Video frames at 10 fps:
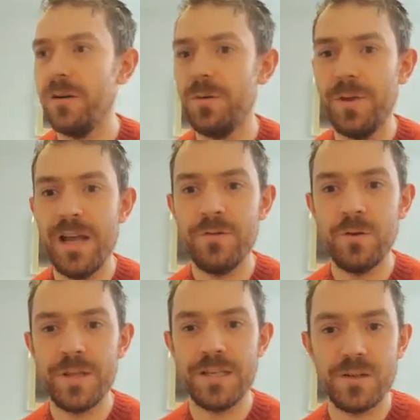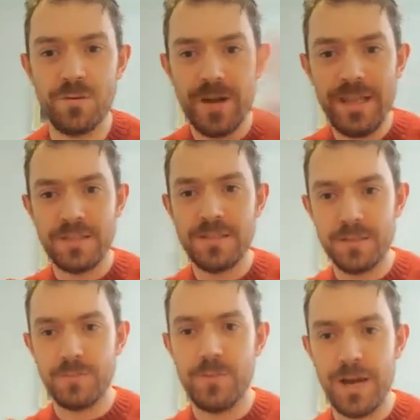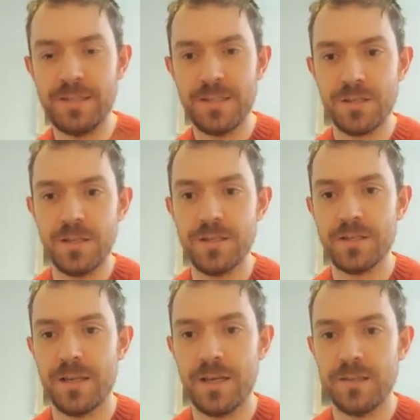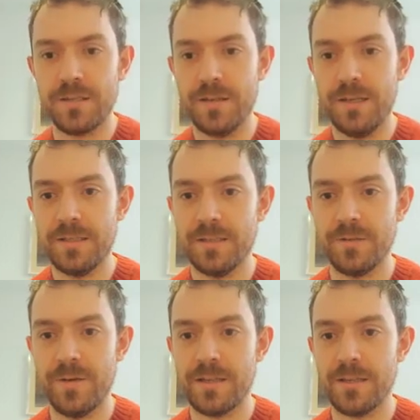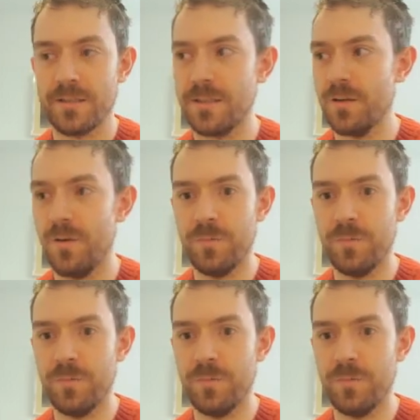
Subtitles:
we have all these great practitioners and theatre directors and so on,